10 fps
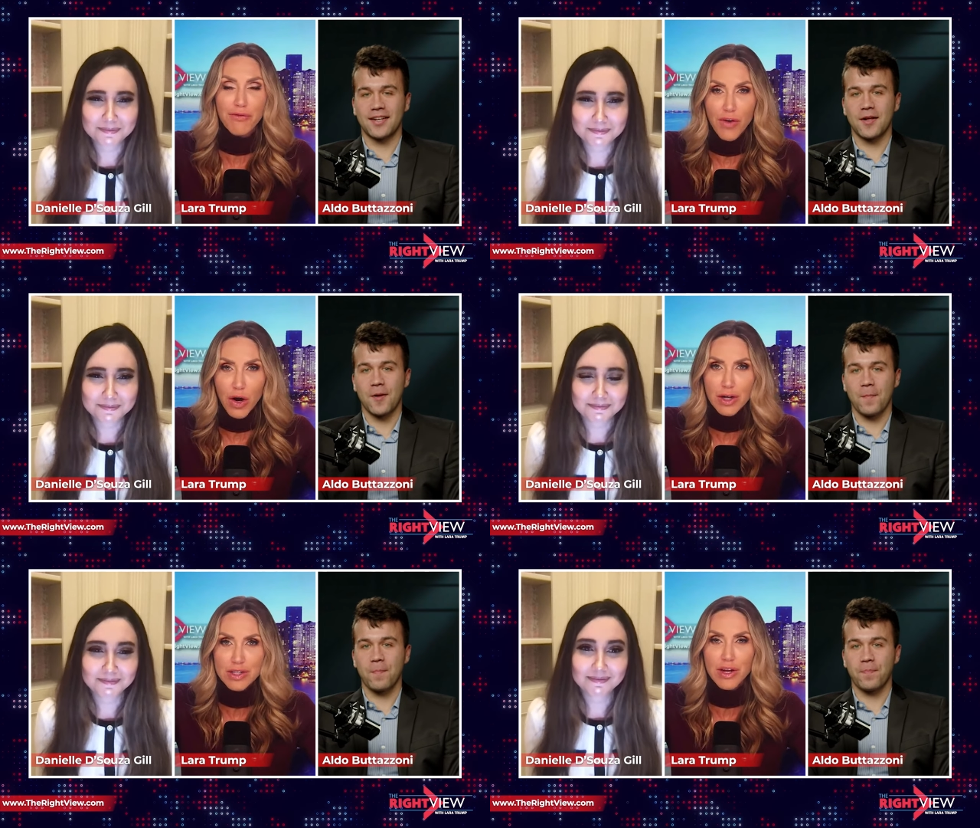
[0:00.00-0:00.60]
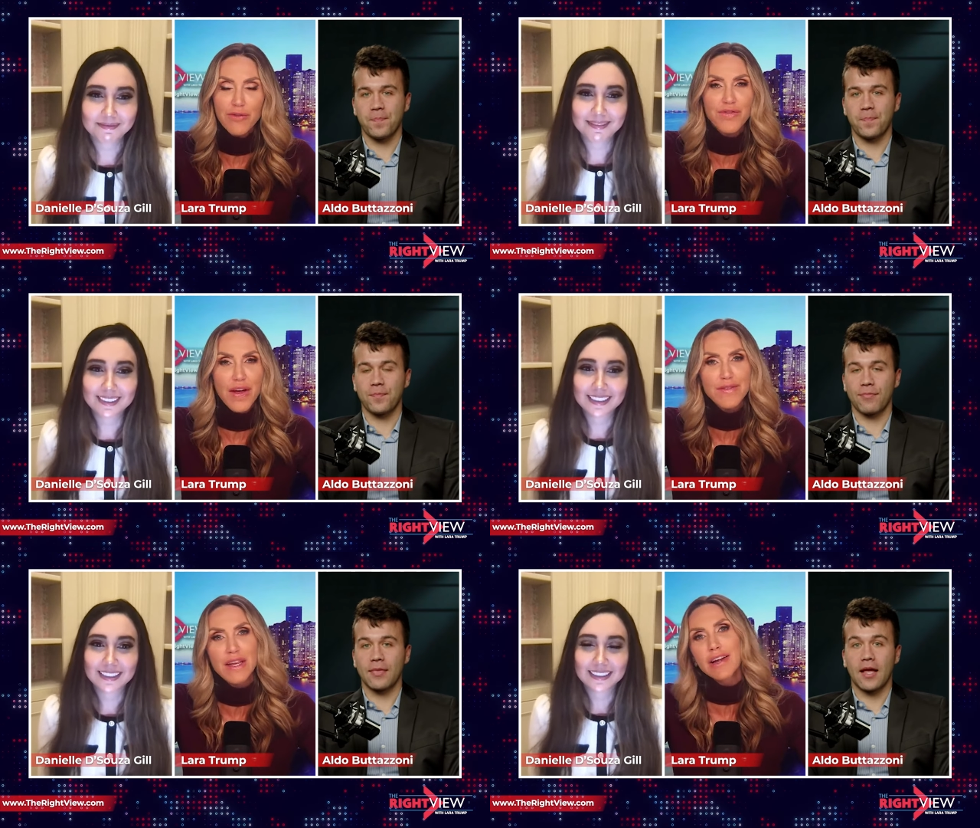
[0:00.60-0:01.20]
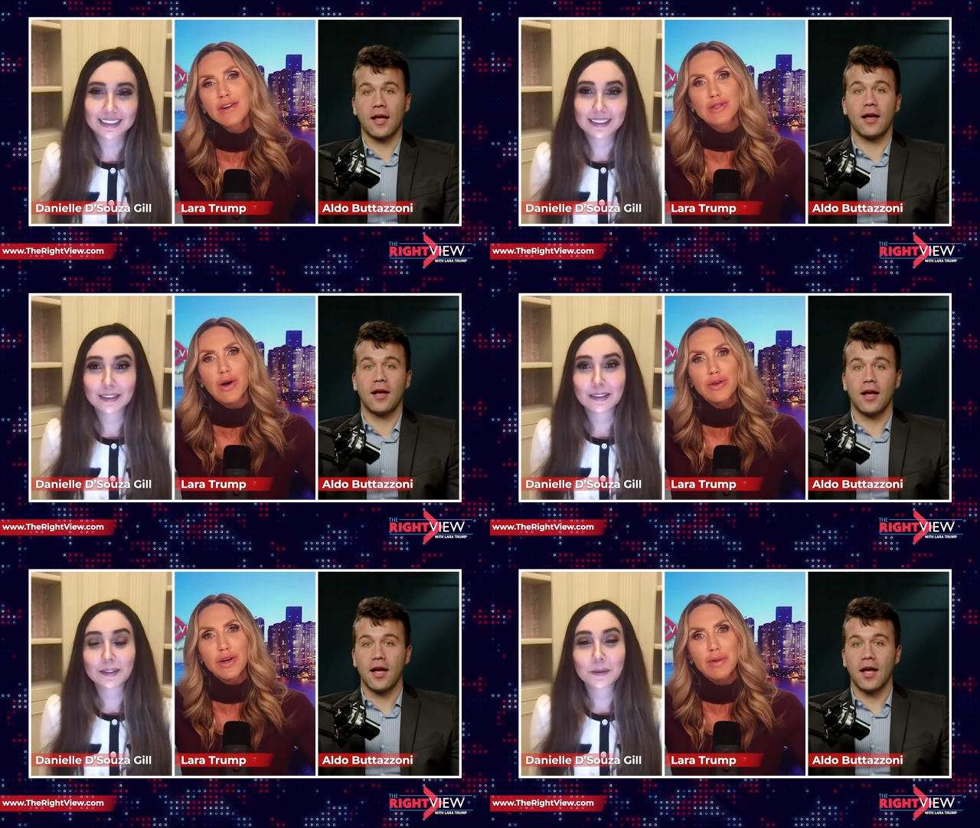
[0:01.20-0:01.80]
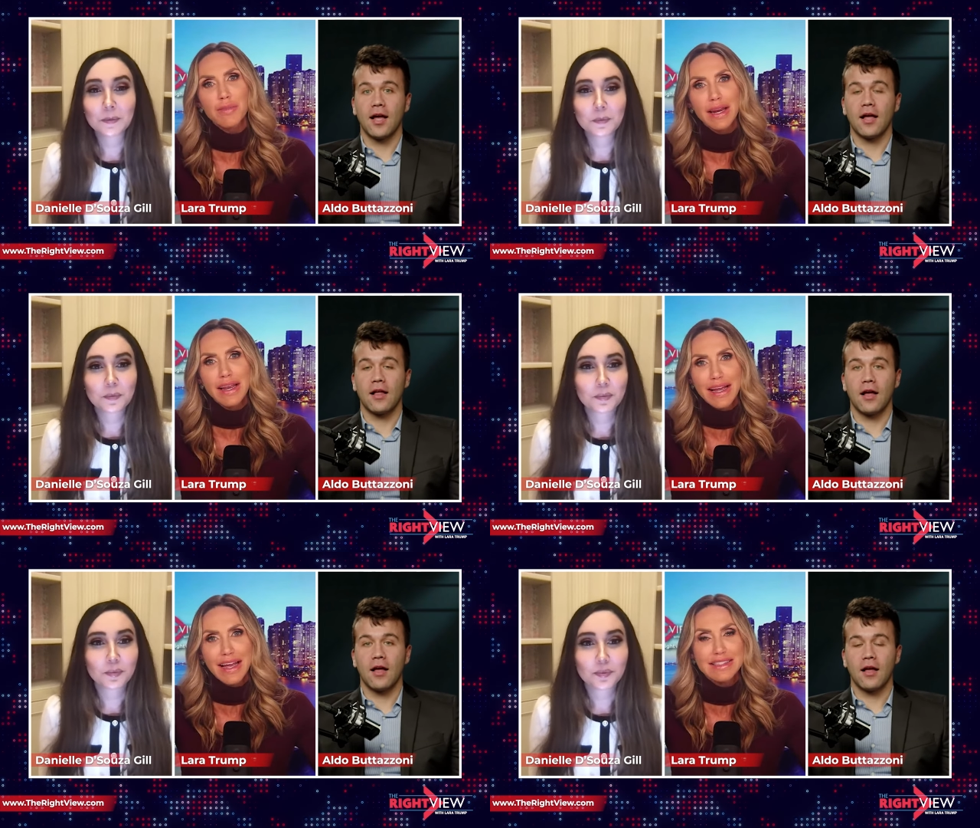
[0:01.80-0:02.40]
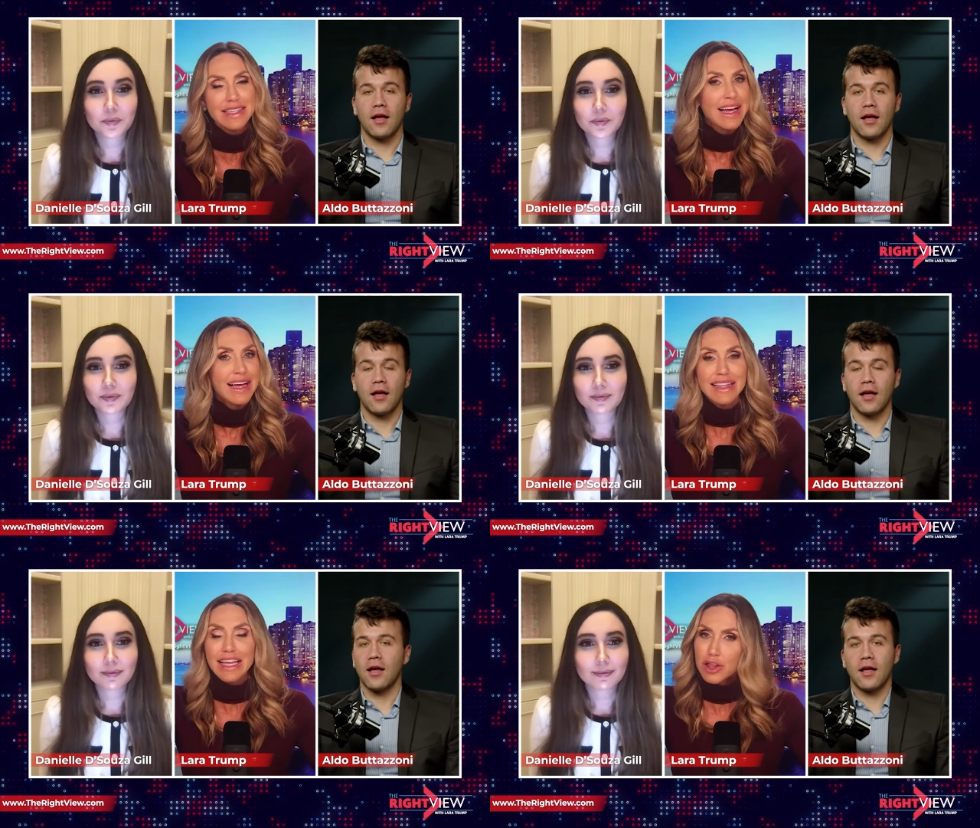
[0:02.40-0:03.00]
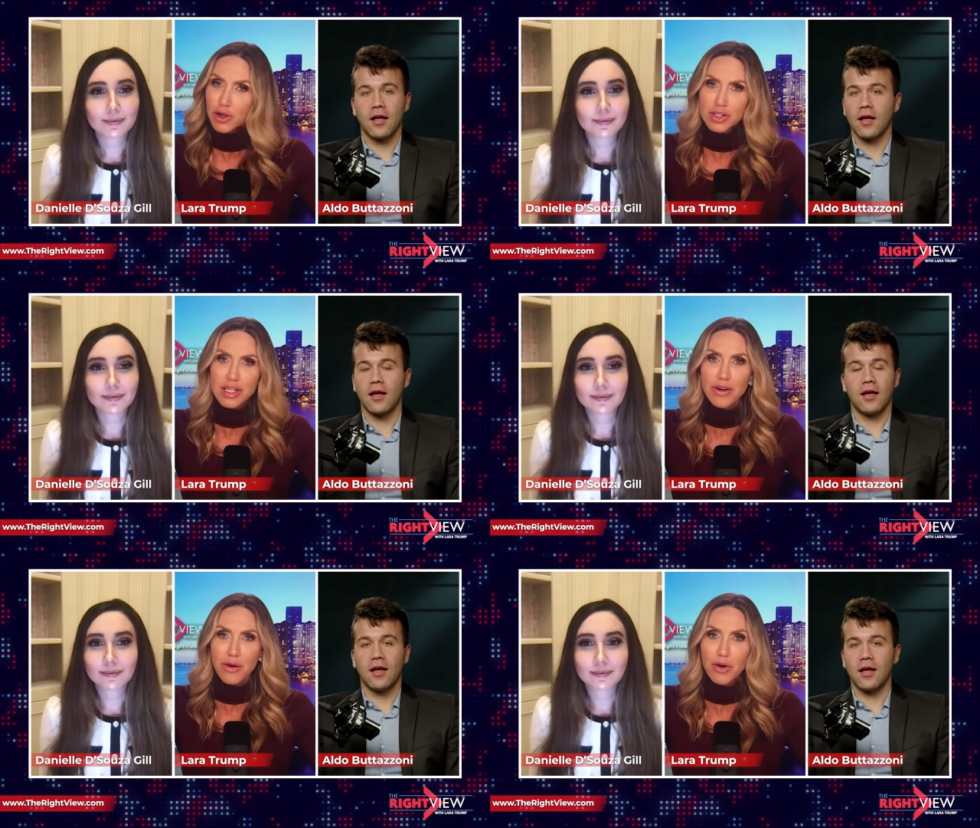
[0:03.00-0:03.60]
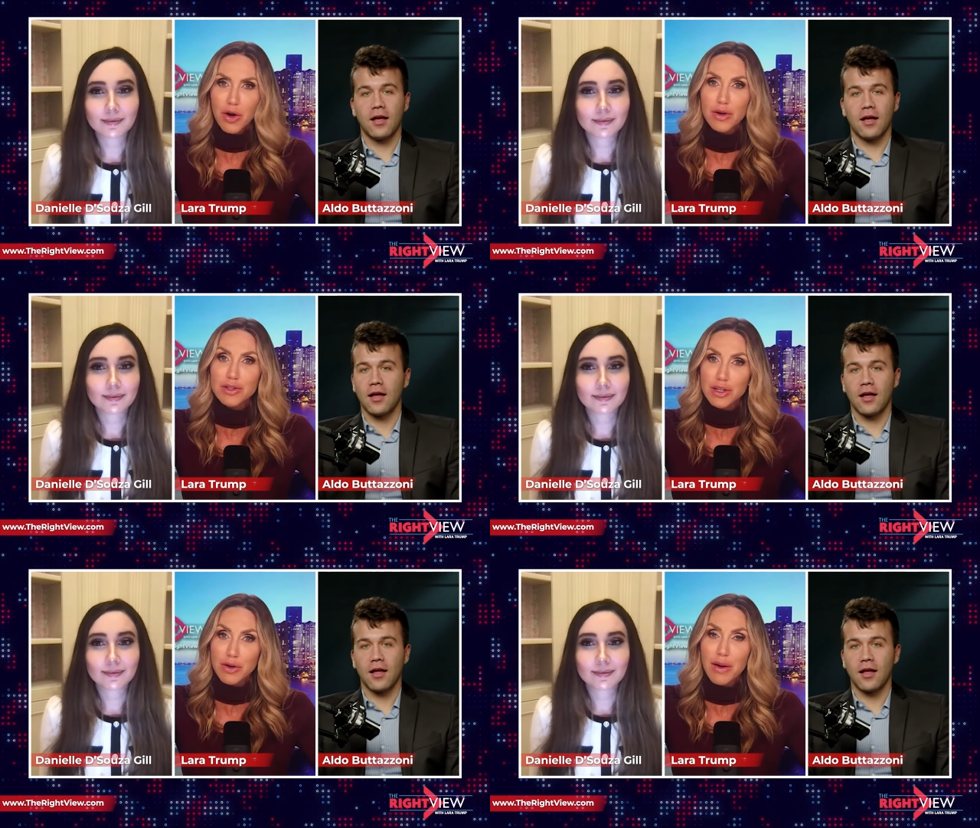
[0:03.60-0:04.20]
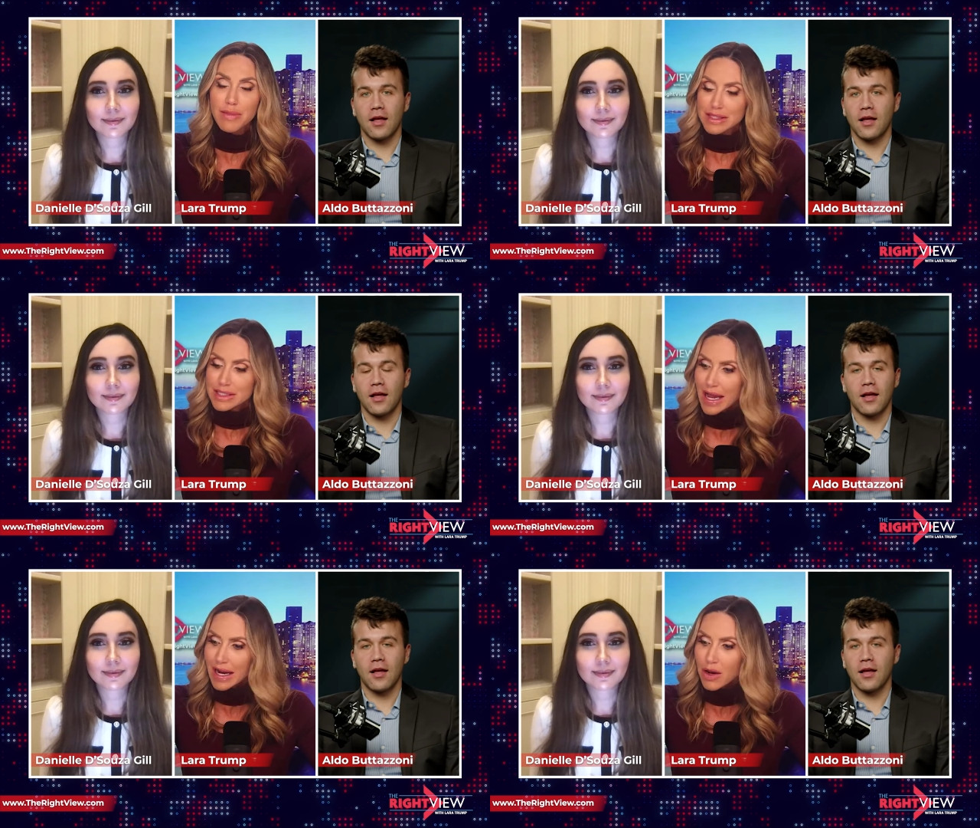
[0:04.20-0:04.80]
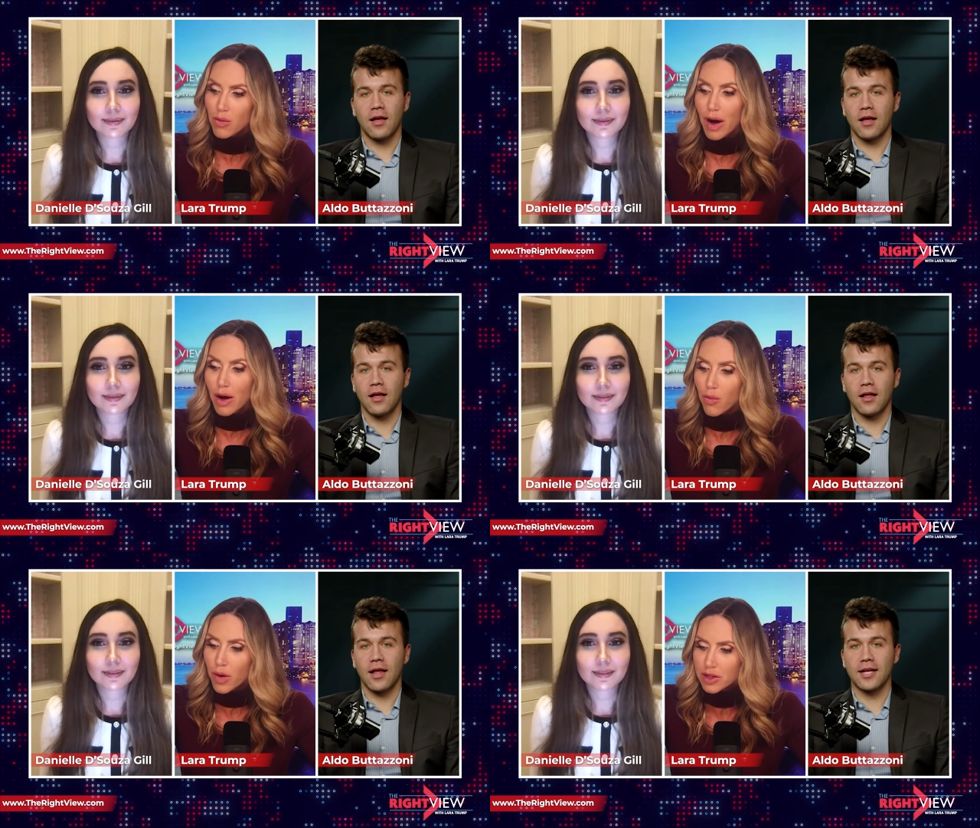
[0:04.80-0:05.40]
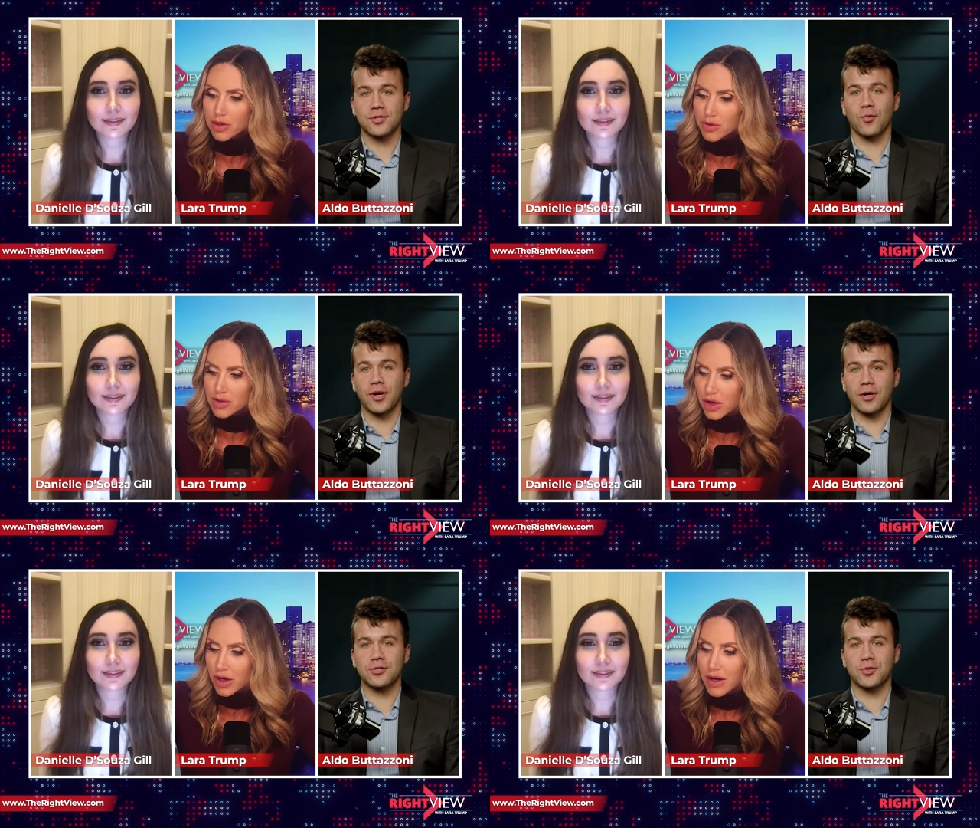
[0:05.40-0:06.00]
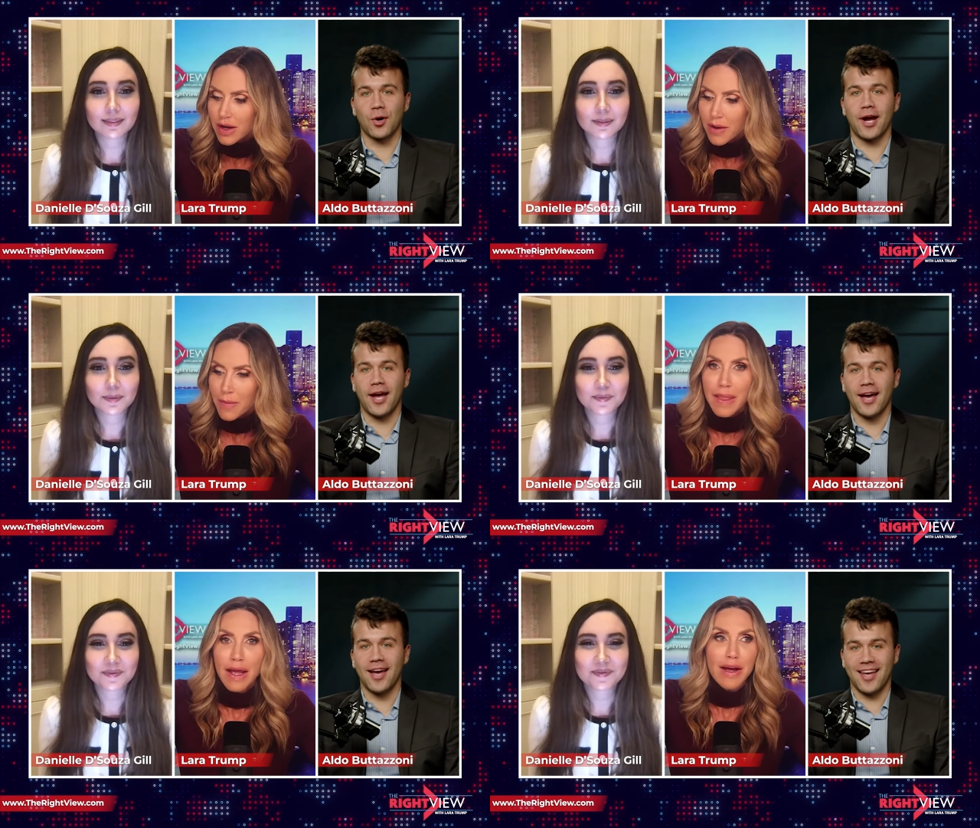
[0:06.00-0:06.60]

Speaker 1: in first. You're 50 years old. You're competing against like 13 year old girls, and you come in second. Wow, what a that's loser. the real
Speaker 2: story.